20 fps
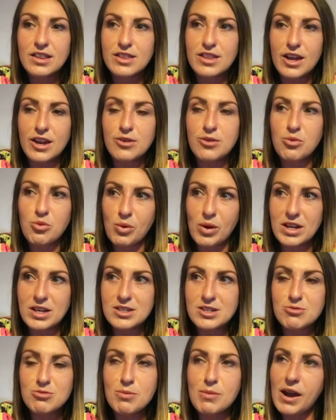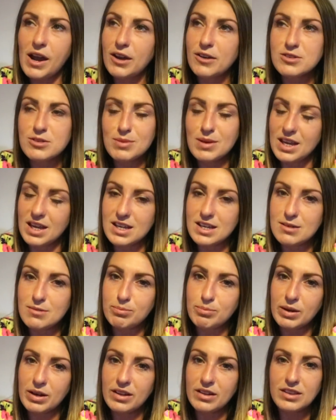than wind, we might have some
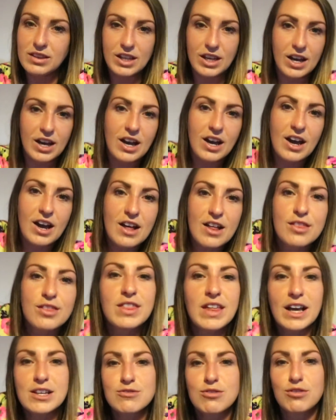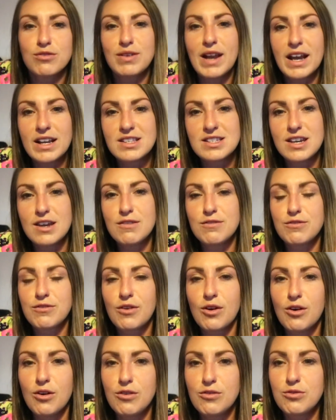heat, but that's reflective
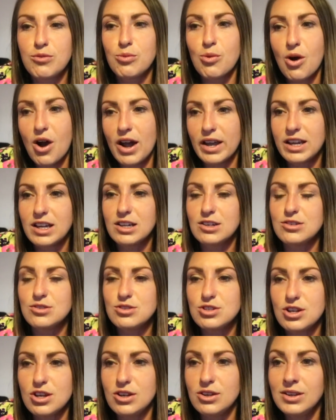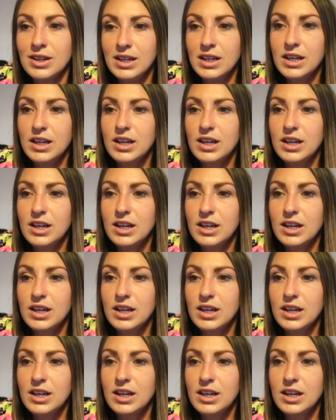of what I can do.